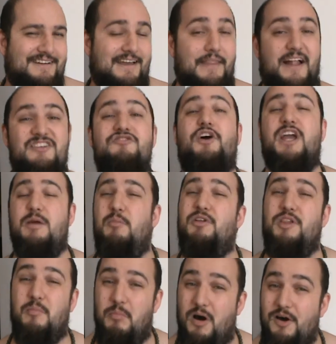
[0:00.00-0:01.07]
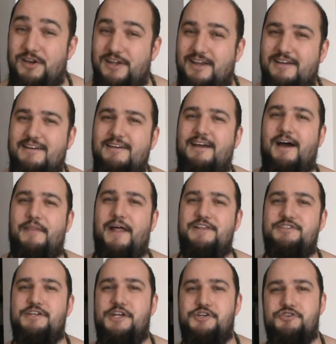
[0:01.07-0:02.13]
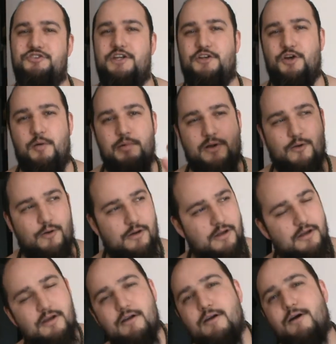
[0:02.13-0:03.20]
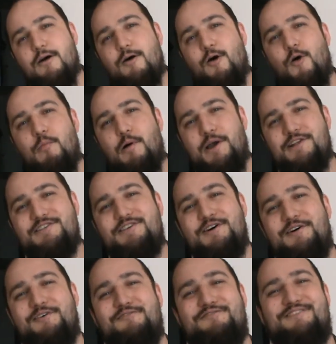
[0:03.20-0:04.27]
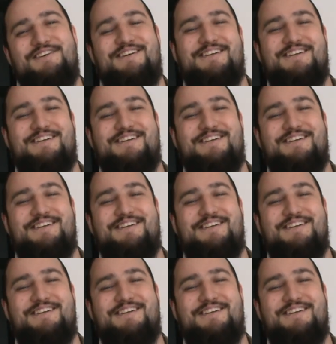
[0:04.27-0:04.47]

And that's talking about the body, and that's an interesting topic all by itself.